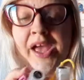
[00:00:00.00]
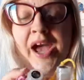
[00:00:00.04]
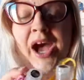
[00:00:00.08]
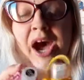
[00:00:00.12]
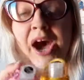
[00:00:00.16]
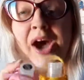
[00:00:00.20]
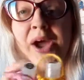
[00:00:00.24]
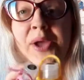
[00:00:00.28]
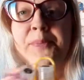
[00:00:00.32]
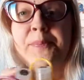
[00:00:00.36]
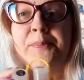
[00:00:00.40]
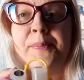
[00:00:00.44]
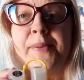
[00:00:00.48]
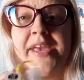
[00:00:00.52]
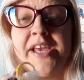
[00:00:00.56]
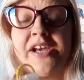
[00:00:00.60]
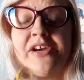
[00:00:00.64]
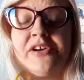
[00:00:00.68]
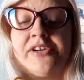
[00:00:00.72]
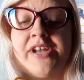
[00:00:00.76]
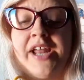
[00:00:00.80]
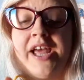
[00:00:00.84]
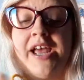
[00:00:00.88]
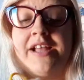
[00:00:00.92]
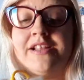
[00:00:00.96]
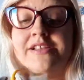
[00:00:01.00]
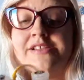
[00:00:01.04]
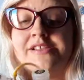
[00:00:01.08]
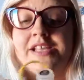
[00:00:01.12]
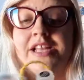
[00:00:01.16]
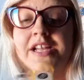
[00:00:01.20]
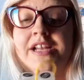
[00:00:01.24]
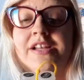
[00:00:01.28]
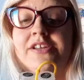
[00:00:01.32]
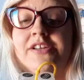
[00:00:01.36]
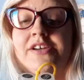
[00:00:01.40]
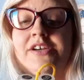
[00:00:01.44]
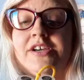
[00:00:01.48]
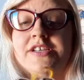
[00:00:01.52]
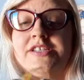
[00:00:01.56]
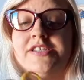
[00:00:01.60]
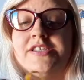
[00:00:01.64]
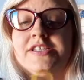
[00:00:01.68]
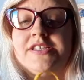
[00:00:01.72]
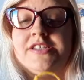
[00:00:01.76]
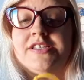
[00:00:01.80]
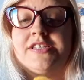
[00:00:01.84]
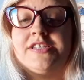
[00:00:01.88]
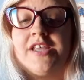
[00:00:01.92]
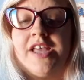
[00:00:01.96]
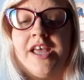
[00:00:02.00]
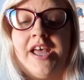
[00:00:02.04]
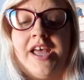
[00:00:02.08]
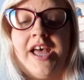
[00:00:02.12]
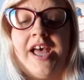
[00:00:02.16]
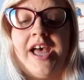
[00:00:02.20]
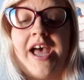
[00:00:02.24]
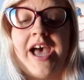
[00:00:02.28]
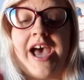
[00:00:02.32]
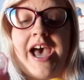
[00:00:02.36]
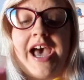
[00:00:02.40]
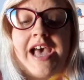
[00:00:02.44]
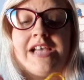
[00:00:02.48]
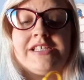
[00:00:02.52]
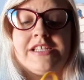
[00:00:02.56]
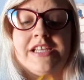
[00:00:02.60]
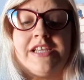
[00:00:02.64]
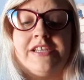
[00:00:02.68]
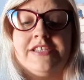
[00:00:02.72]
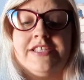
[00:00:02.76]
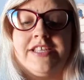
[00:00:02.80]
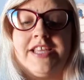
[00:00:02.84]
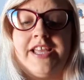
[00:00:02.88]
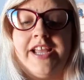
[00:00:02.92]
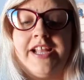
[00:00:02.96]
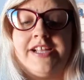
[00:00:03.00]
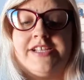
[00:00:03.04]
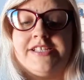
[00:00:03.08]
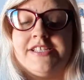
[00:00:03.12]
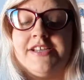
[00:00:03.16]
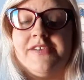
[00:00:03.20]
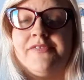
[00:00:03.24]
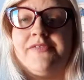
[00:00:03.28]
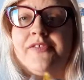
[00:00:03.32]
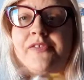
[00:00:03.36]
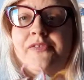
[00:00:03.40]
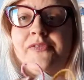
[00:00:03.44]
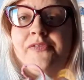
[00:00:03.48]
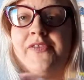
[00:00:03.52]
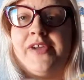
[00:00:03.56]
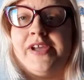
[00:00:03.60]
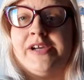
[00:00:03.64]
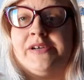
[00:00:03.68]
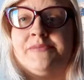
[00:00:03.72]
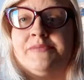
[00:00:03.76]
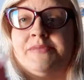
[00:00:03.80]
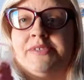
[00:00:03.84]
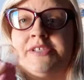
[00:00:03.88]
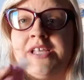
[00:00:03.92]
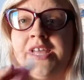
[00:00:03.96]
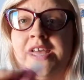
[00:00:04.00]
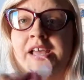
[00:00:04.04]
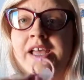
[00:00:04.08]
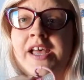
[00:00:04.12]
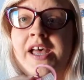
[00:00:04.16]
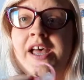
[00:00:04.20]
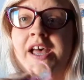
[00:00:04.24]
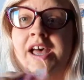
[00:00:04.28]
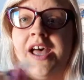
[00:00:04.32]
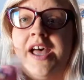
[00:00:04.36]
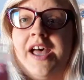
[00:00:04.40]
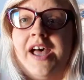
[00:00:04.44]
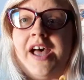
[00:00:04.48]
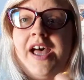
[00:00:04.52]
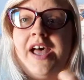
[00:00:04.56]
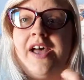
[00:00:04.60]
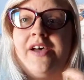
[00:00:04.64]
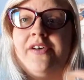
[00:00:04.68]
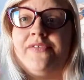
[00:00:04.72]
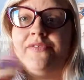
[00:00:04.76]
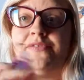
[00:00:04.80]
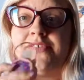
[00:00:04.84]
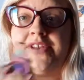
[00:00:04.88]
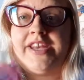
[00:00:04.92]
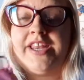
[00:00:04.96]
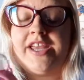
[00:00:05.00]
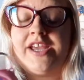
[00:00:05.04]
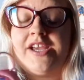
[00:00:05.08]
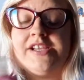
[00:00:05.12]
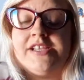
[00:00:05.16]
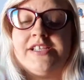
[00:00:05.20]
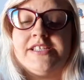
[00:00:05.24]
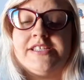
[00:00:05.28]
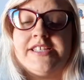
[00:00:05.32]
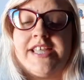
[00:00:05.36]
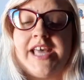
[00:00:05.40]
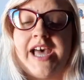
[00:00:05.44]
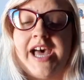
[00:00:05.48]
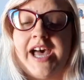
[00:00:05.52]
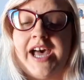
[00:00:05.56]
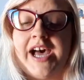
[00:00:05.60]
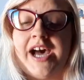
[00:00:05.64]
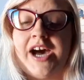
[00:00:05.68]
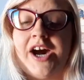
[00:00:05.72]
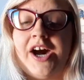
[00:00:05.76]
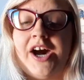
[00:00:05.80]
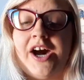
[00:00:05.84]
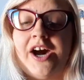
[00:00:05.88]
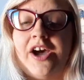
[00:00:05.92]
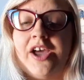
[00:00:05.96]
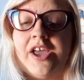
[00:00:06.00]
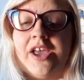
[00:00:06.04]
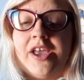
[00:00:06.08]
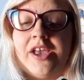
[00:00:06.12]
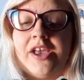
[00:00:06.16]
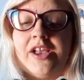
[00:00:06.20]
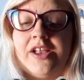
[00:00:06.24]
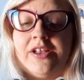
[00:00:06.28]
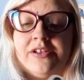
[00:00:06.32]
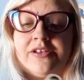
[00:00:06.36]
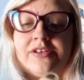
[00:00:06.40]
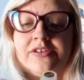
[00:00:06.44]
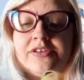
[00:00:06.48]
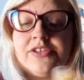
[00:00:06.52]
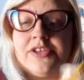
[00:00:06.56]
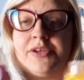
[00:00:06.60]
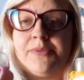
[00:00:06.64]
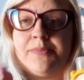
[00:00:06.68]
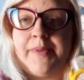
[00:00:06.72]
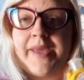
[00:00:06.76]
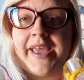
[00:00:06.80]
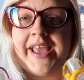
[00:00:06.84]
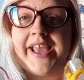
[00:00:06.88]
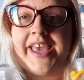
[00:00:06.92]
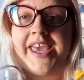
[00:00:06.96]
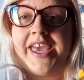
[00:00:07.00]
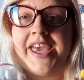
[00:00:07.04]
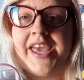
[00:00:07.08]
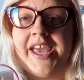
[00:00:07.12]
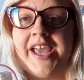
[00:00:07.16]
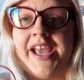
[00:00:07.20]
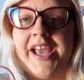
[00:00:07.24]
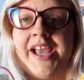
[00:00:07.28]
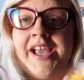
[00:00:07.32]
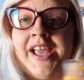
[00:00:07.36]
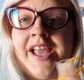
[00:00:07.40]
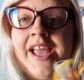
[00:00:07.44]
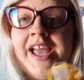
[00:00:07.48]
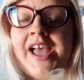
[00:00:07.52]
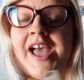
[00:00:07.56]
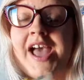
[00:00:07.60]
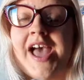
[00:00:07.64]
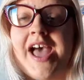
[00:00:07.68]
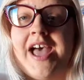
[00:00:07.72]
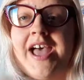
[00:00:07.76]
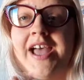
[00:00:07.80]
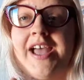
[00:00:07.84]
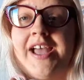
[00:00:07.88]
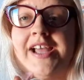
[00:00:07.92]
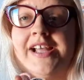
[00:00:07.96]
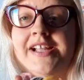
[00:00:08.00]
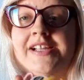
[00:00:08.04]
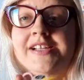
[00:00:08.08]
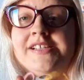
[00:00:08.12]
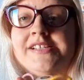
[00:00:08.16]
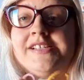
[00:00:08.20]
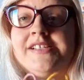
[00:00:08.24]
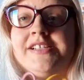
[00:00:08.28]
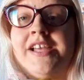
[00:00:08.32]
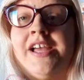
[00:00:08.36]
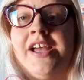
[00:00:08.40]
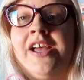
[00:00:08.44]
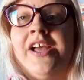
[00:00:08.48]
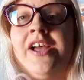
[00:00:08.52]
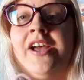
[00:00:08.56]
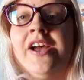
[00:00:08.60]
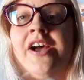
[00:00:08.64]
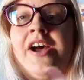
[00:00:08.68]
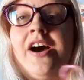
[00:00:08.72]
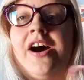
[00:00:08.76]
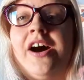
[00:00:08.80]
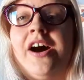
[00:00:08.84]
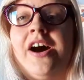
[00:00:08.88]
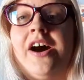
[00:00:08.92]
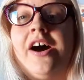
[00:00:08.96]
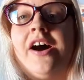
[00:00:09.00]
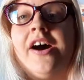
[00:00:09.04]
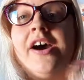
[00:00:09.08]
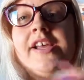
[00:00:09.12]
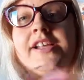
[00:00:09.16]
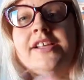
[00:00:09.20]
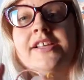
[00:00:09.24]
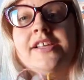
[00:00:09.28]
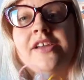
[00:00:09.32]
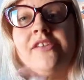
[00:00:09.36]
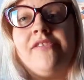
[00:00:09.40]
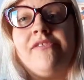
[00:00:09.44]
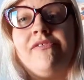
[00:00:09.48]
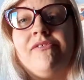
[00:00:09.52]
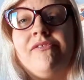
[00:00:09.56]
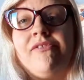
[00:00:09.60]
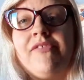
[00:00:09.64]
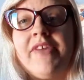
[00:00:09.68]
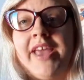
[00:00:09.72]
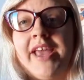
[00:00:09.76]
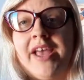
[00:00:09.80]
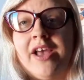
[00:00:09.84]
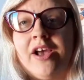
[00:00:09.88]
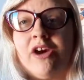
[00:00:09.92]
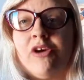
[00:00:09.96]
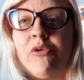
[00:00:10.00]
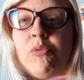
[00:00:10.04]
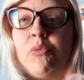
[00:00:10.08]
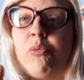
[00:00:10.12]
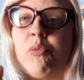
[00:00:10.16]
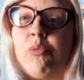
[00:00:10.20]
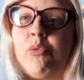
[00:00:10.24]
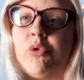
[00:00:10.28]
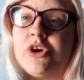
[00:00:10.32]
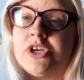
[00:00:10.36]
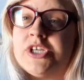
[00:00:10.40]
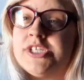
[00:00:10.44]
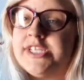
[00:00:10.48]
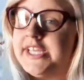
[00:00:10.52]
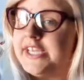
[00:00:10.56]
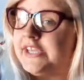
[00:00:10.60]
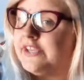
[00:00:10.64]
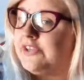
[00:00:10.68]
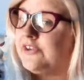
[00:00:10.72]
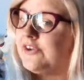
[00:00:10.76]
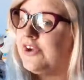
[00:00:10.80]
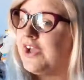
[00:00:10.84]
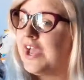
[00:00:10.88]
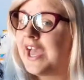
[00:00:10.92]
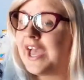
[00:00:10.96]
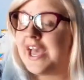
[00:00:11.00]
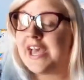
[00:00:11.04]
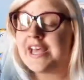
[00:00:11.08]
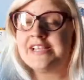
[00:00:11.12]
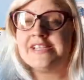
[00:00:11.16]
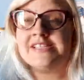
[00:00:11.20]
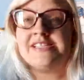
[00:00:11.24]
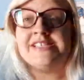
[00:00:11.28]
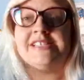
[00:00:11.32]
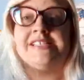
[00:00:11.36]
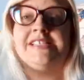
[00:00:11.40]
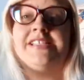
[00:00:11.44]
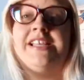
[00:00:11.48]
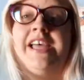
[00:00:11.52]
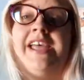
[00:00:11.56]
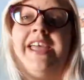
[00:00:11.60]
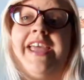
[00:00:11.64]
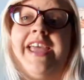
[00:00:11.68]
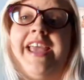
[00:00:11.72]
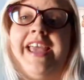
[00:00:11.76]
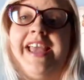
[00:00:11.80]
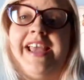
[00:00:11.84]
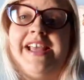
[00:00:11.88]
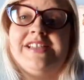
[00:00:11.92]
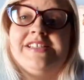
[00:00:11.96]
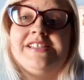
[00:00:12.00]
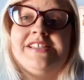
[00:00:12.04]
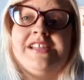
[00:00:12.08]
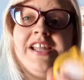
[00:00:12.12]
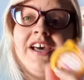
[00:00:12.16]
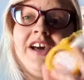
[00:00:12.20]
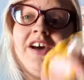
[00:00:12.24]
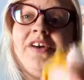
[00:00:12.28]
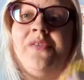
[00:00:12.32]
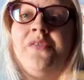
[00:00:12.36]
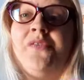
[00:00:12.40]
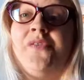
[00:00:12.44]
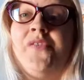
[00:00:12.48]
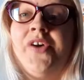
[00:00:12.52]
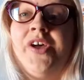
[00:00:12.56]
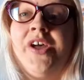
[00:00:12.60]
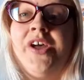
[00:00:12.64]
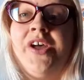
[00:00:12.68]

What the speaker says: I'm big on hand sanitizers. As I say in several films, videos, that I do baking and I don't think washing your hands is enough.